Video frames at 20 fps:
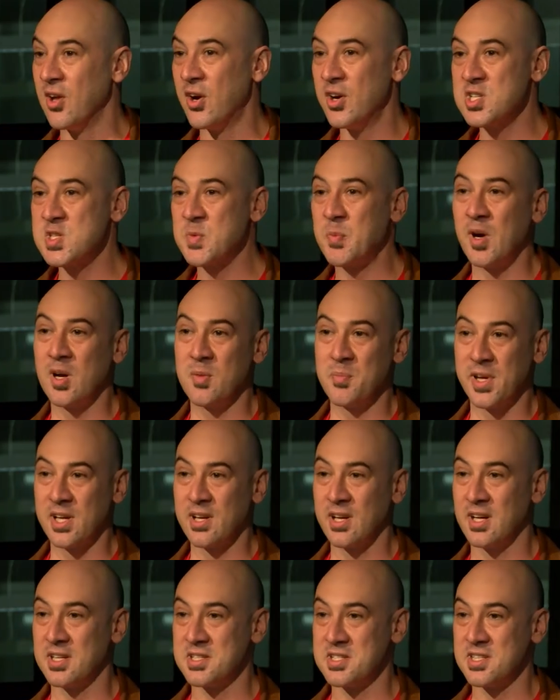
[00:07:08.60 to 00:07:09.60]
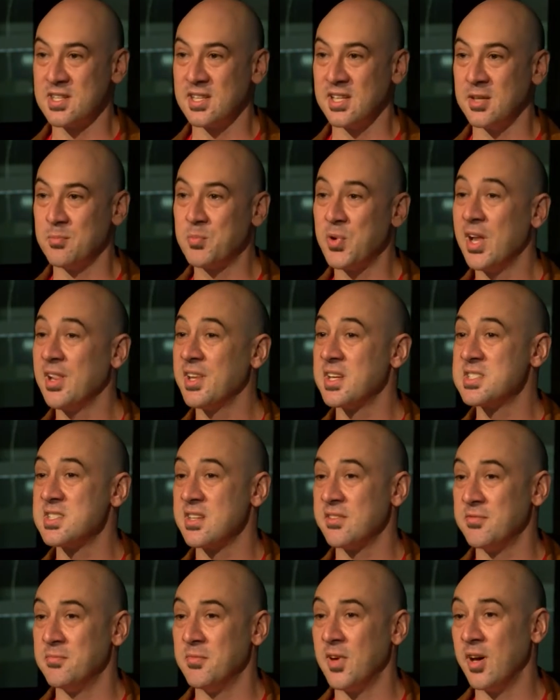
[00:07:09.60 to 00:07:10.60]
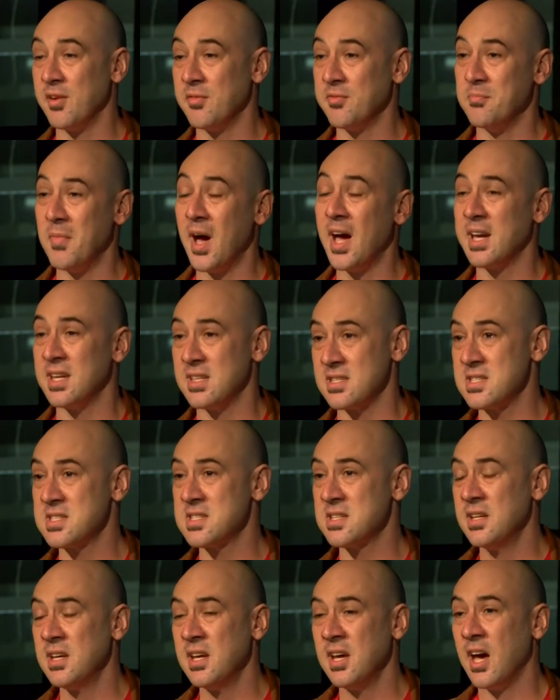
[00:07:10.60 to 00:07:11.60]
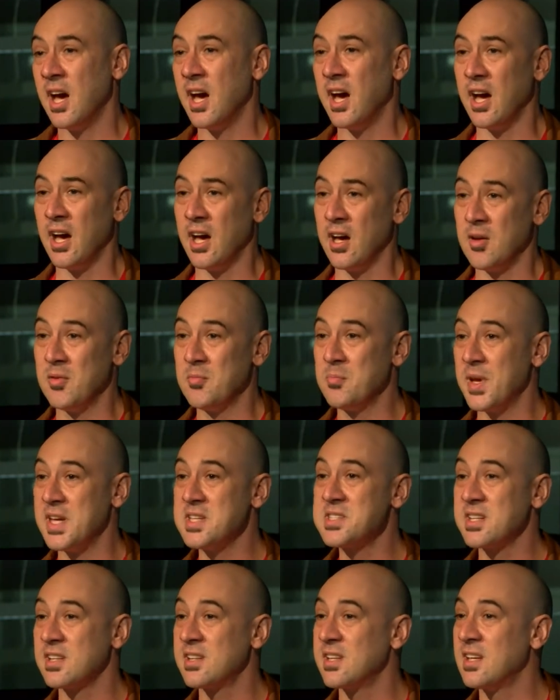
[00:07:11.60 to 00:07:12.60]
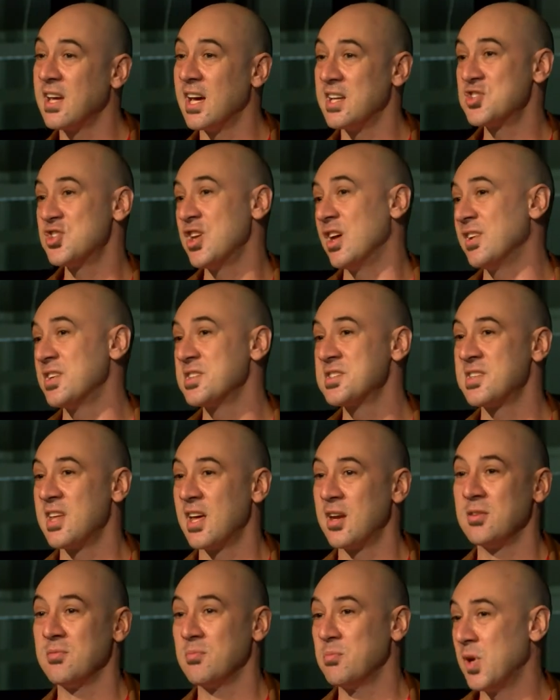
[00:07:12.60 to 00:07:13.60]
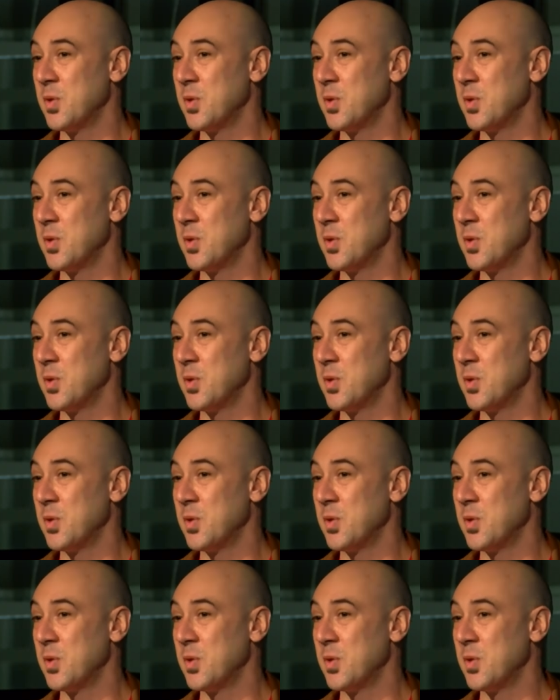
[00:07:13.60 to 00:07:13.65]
large part because the prelates of, of Mainz uh, basically got jealous that a,